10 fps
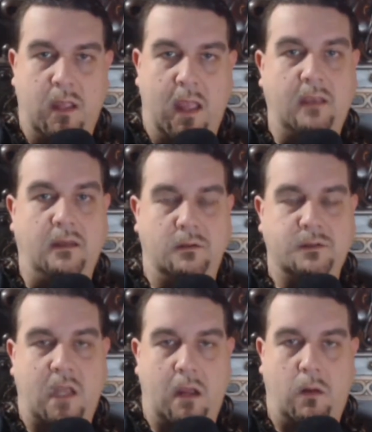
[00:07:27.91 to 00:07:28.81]
And here's
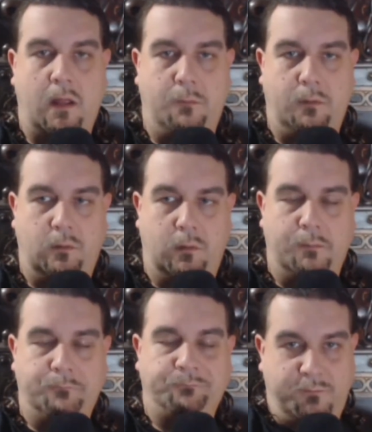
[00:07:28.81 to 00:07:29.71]
how I would do it.
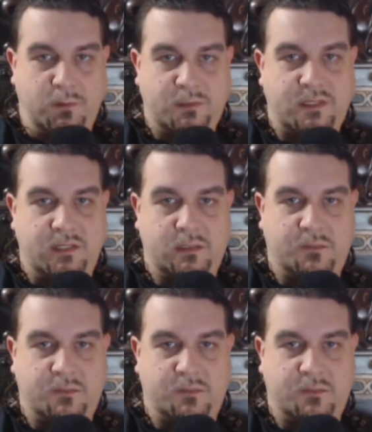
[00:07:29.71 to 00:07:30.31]
First things